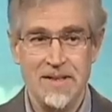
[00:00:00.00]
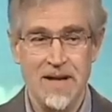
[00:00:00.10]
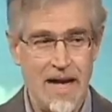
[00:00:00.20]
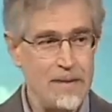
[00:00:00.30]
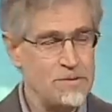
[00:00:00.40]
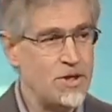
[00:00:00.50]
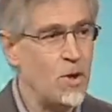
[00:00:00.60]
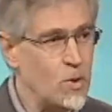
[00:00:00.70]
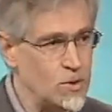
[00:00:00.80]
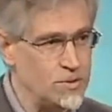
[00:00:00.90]
Now, I'm
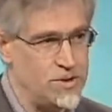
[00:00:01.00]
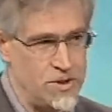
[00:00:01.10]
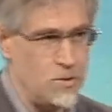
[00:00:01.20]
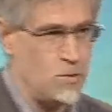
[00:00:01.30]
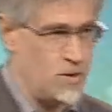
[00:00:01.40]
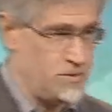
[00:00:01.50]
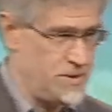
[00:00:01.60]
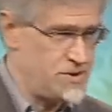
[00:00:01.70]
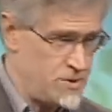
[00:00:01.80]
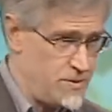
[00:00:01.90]
told you
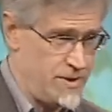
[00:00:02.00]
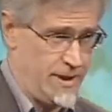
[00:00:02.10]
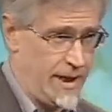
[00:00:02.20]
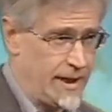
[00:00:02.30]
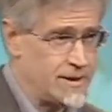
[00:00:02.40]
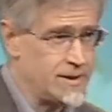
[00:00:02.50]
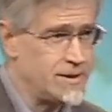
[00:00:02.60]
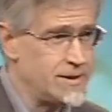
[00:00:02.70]
won't do that.